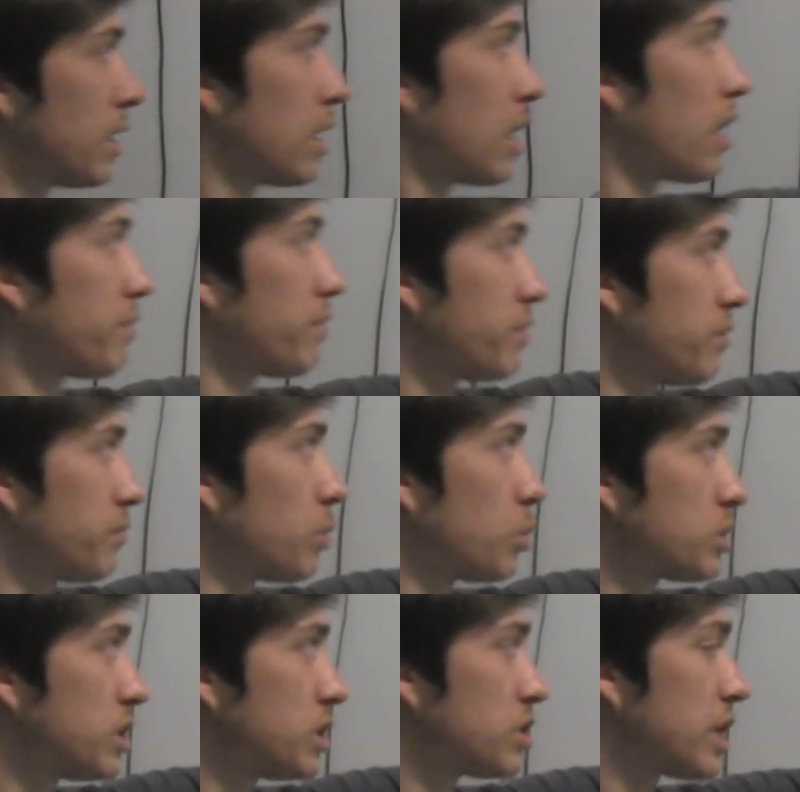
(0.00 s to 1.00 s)
Of the
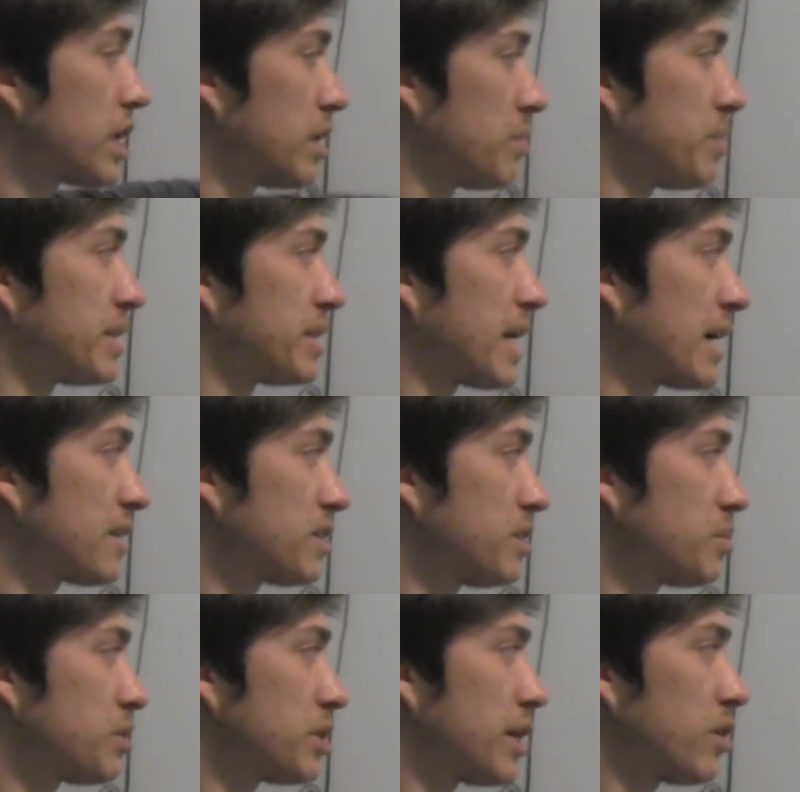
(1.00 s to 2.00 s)
voltage-gated
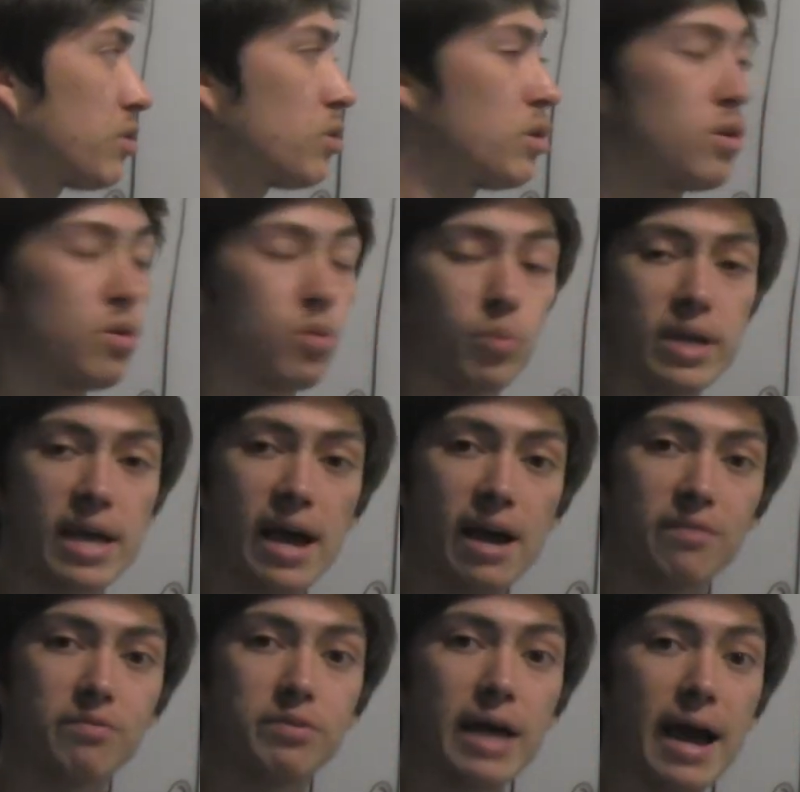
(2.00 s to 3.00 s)
potassium channel, we
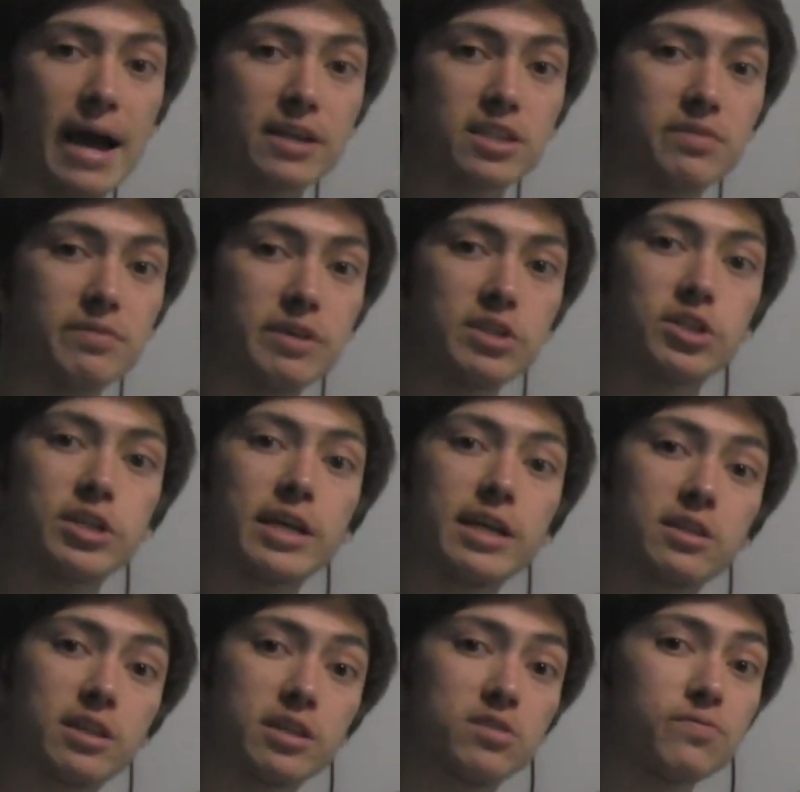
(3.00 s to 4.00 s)
have the activation
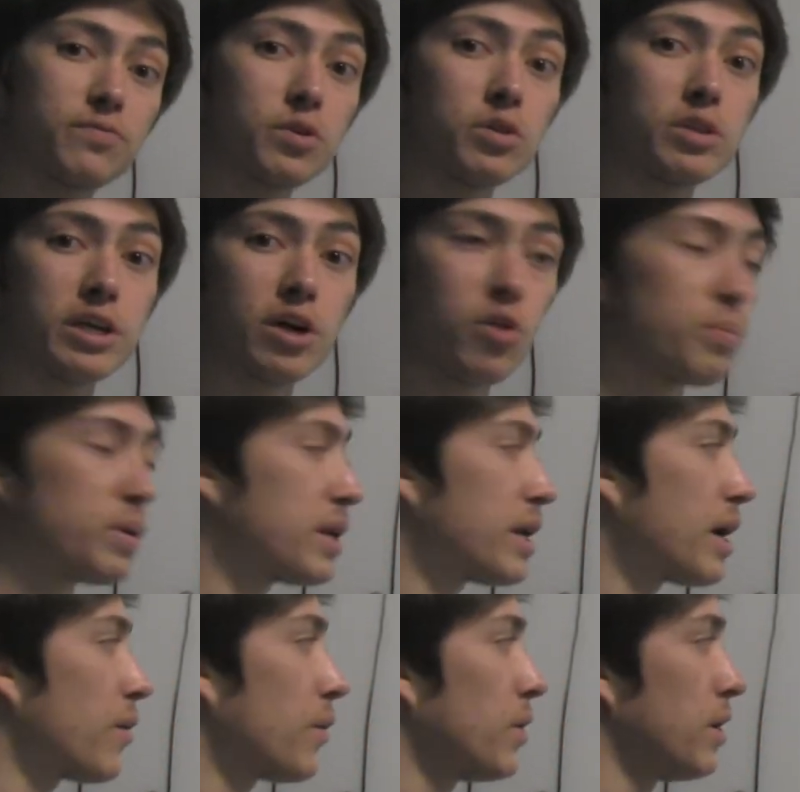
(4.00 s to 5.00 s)
gate that's fully open
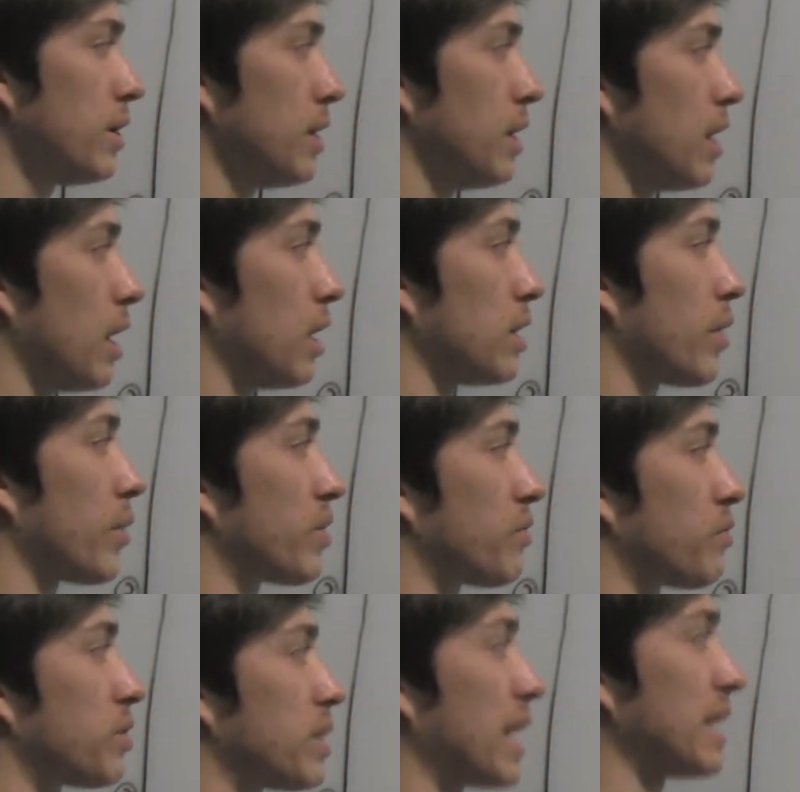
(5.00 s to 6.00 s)
now, allowing
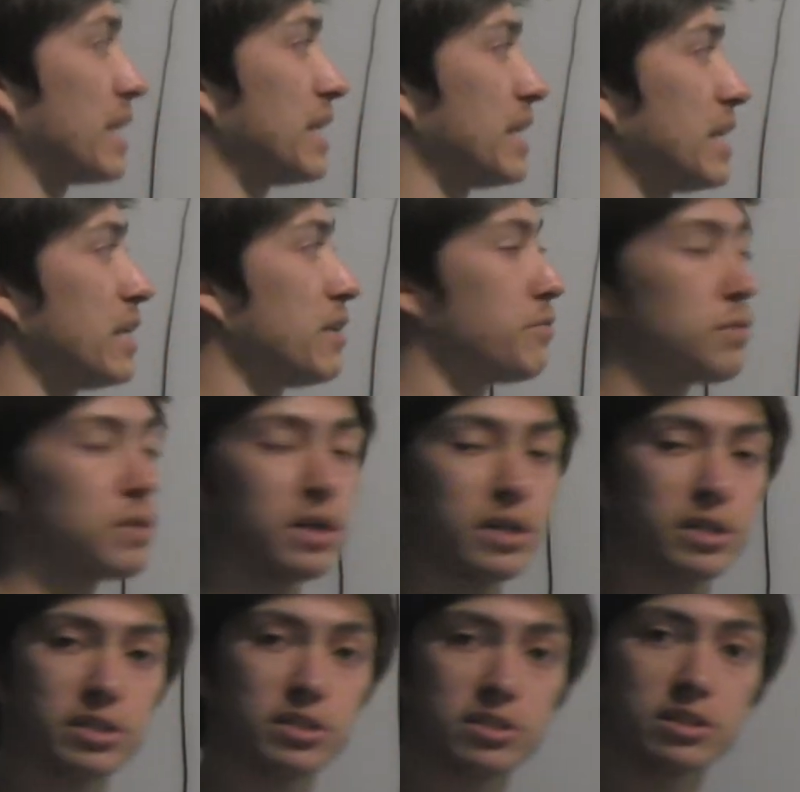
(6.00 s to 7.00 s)
for that
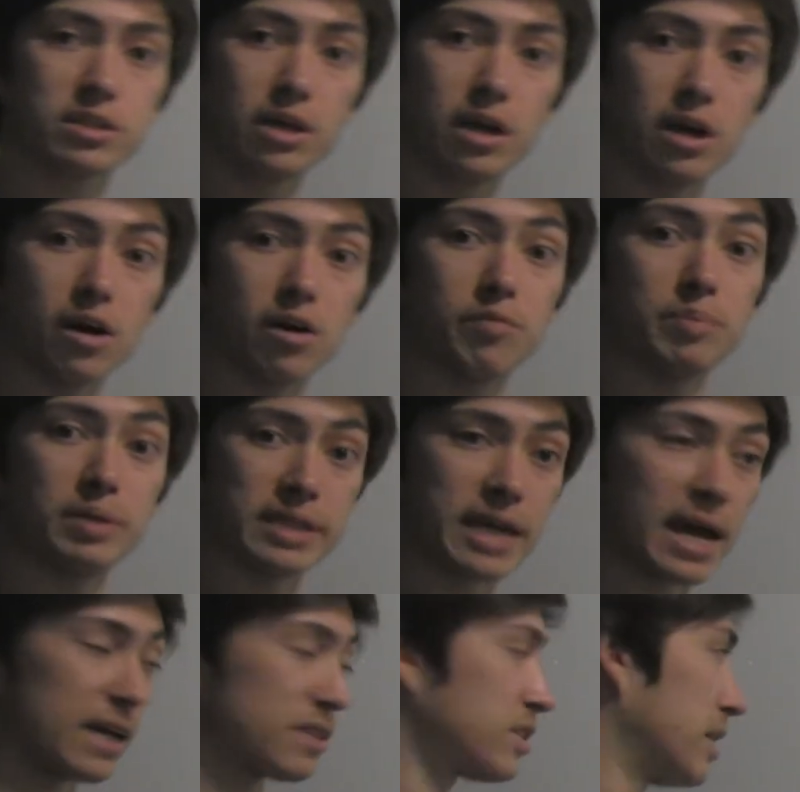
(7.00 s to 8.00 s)
efflux of
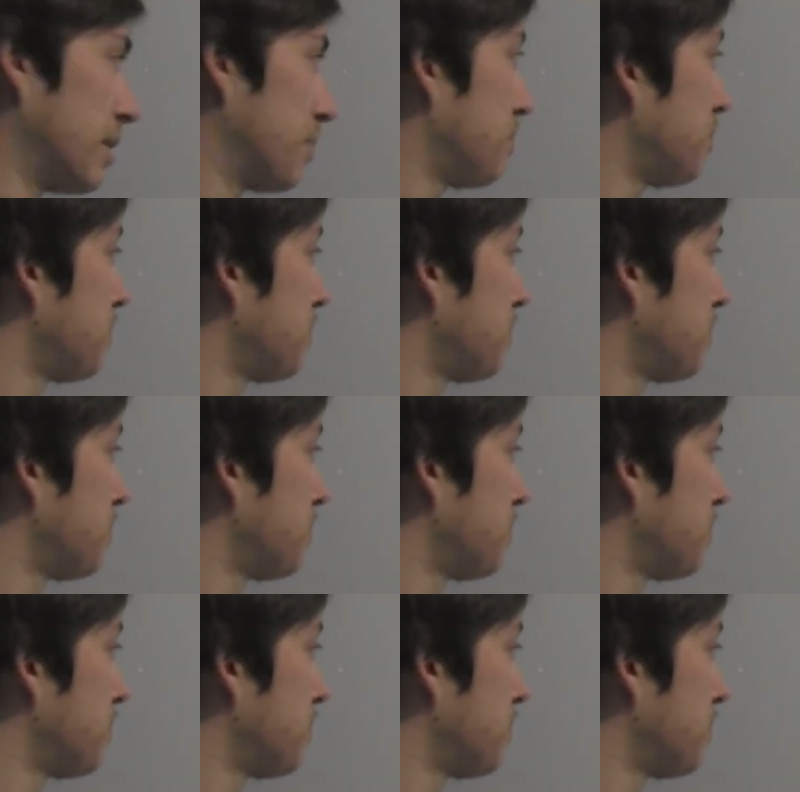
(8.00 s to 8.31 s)
potassium.